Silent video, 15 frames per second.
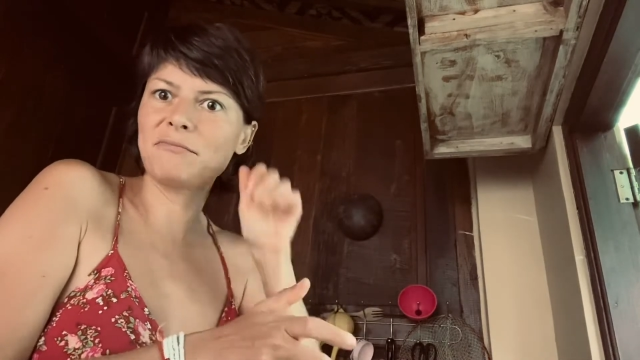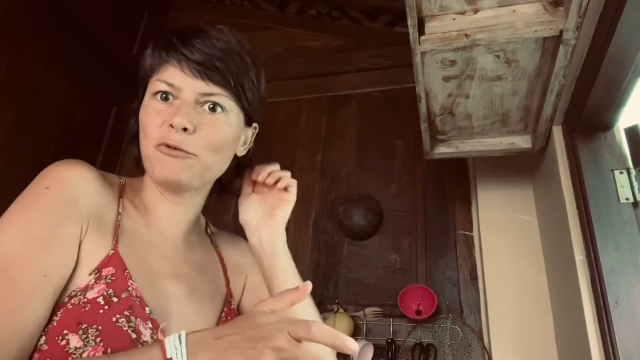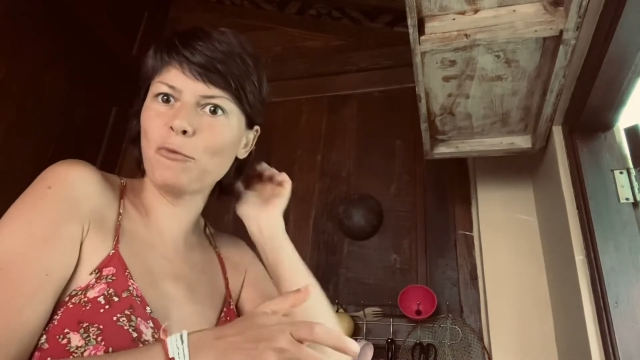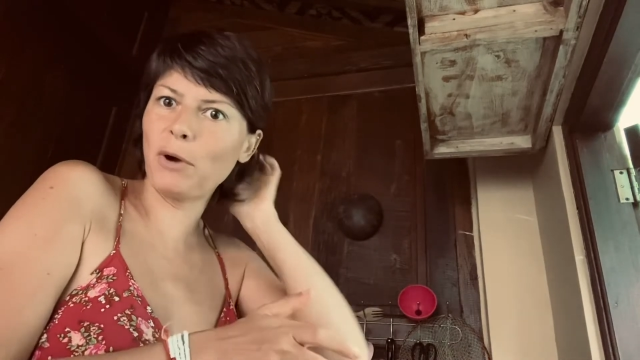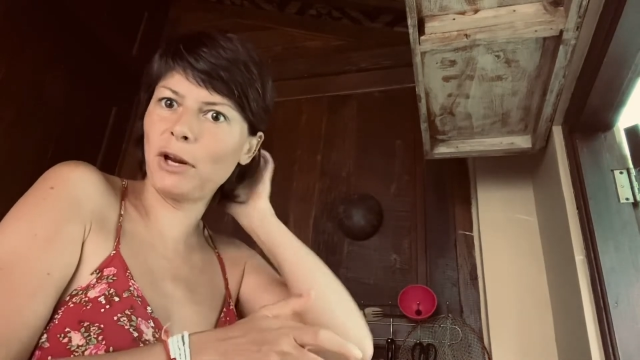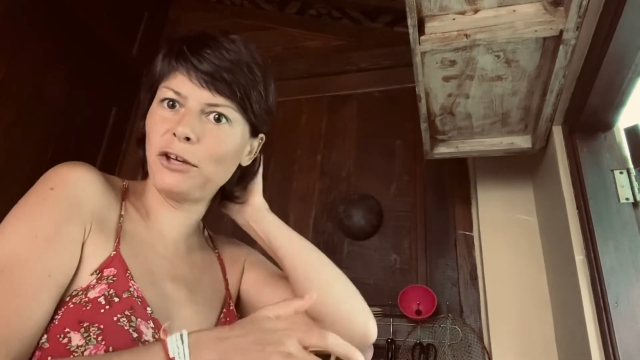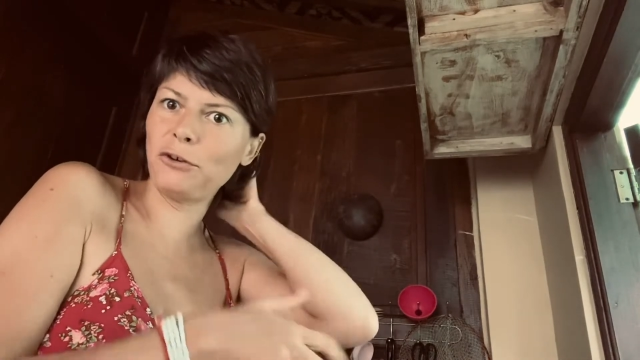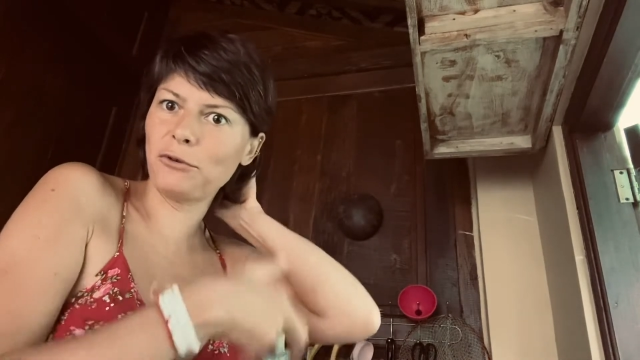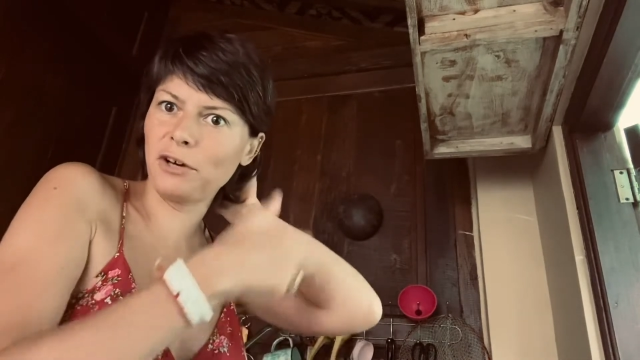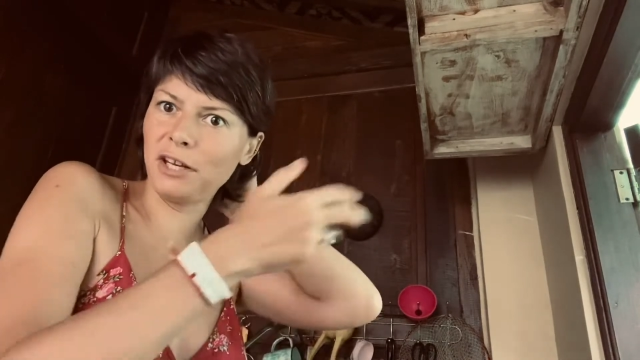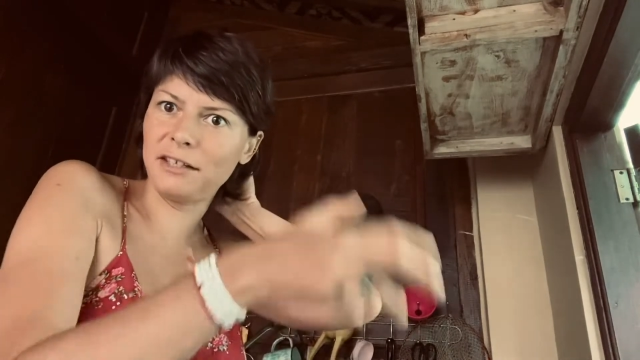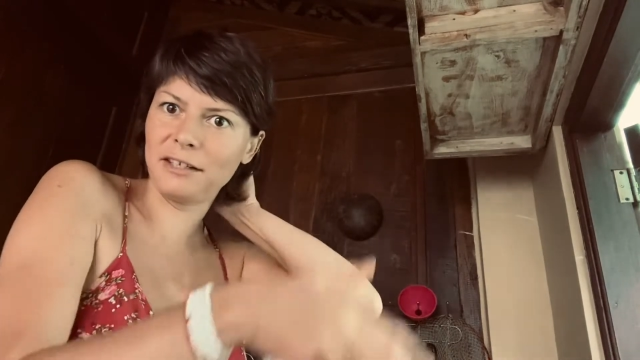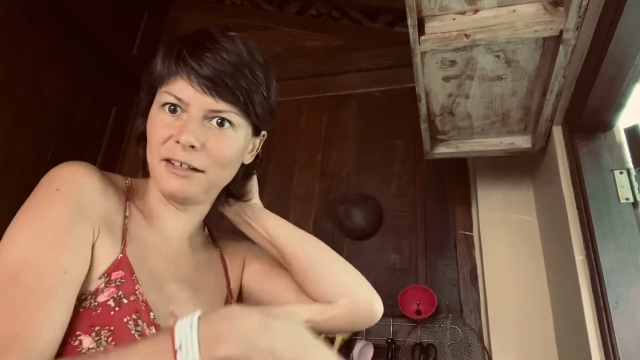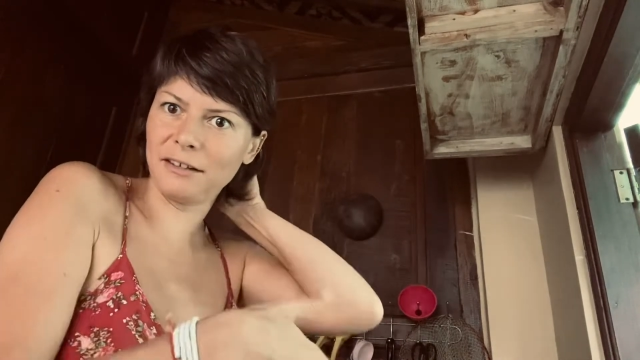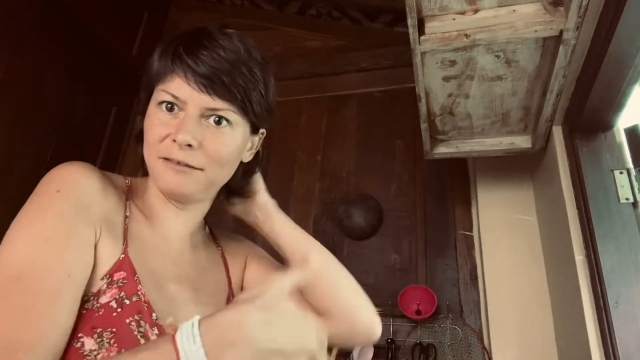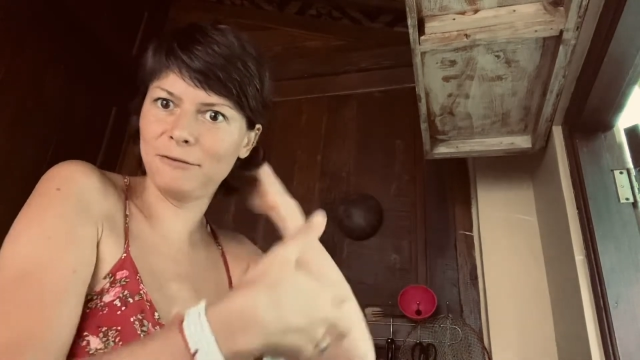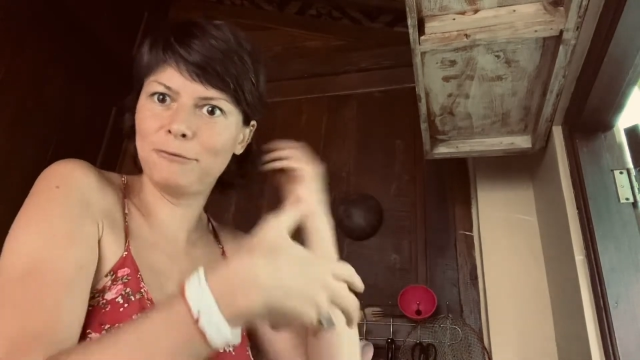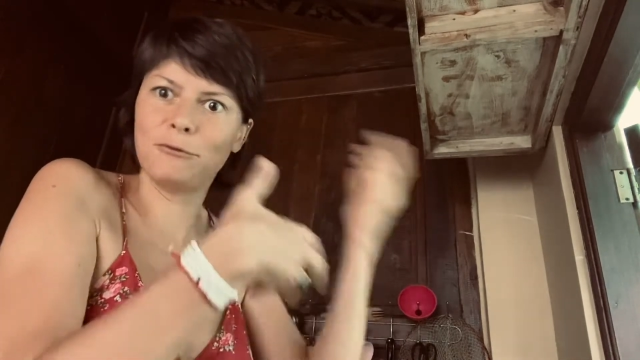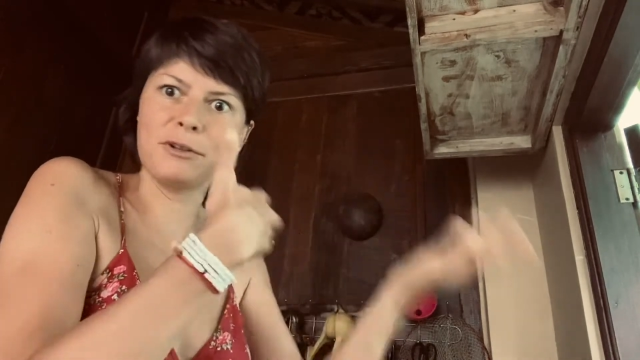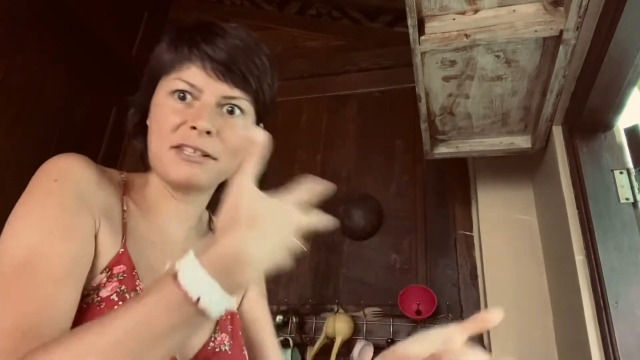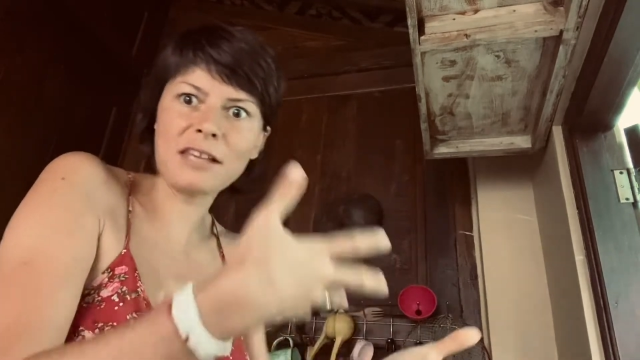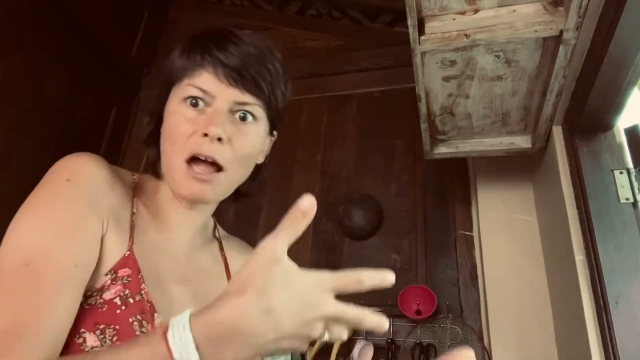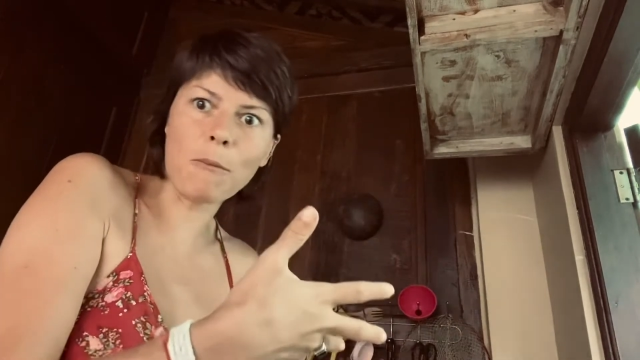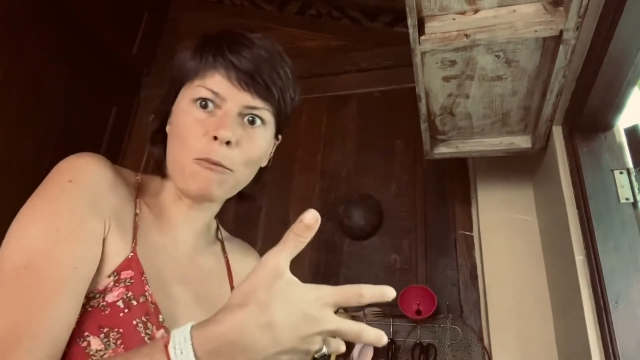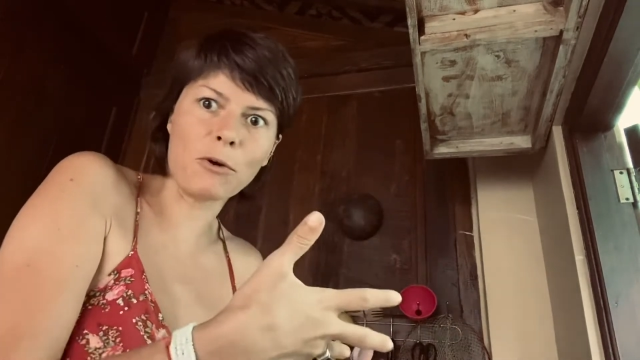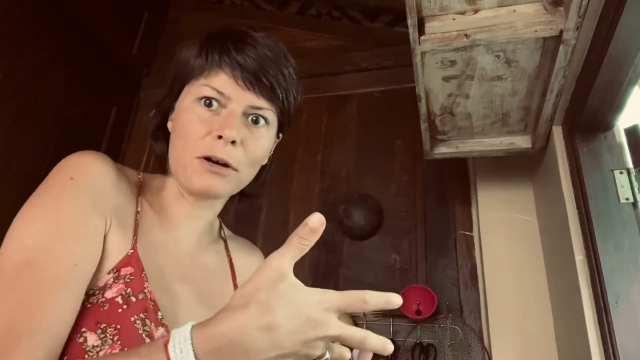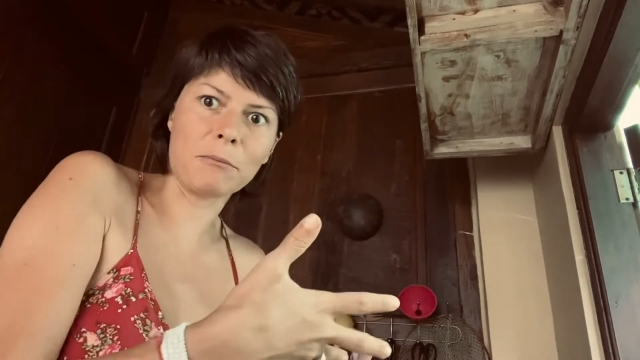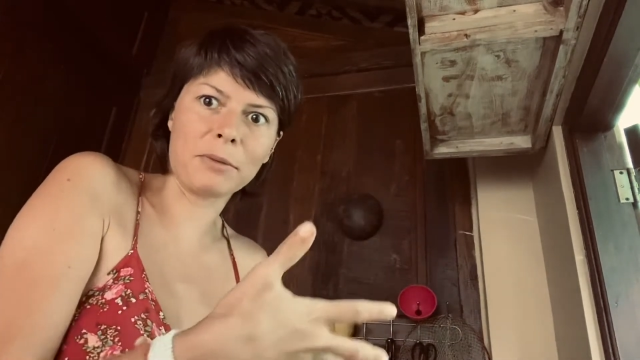when you're eating with someone.